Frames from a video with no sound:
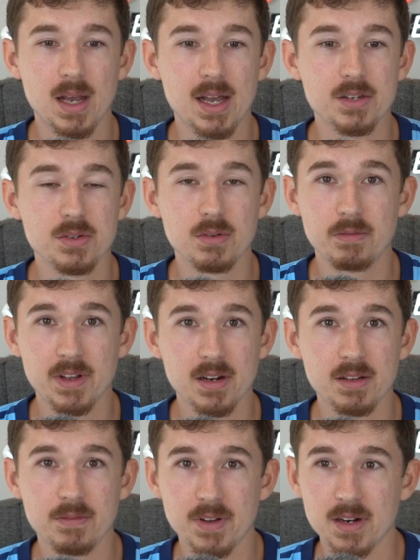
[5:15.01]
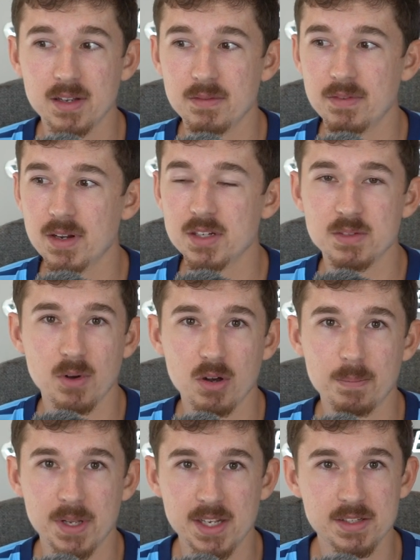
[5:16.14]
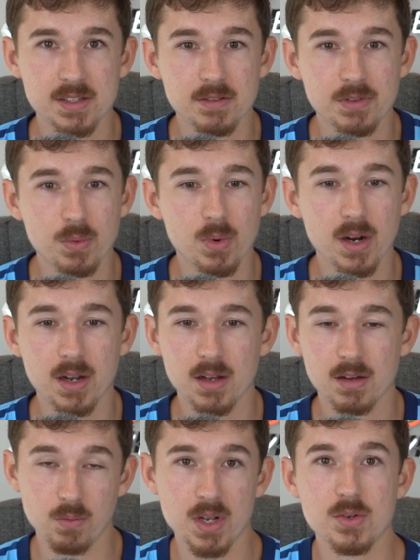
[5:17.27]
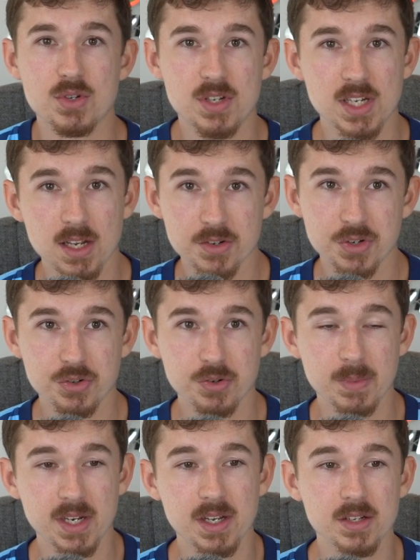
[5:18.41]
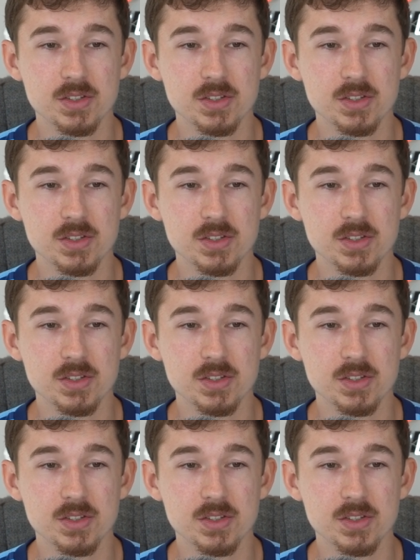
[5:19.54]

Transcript: I do a very, very, very small piece of the work of what you see on social media.